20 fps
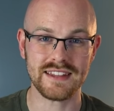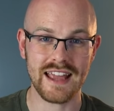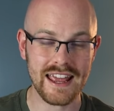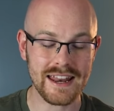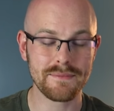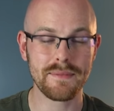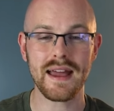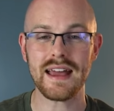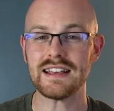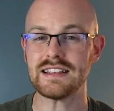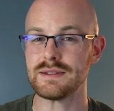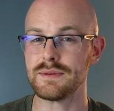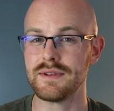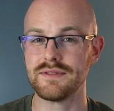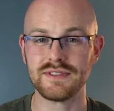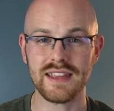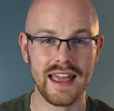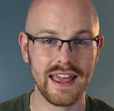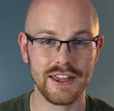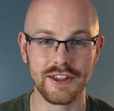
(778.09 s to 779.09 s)
database and
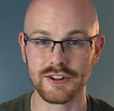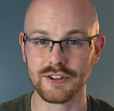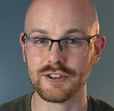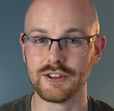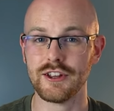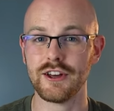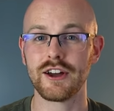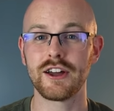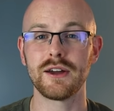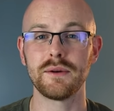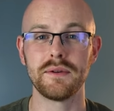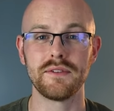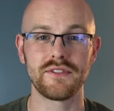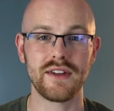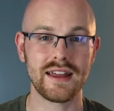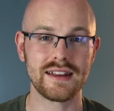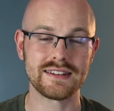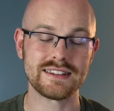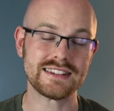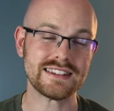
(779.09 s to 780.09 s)
we've taken a look and we've
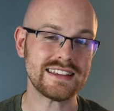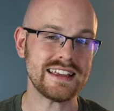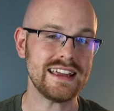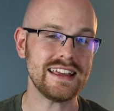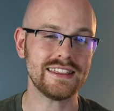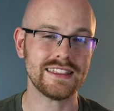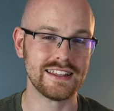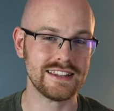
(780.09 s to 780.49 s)
kind of seen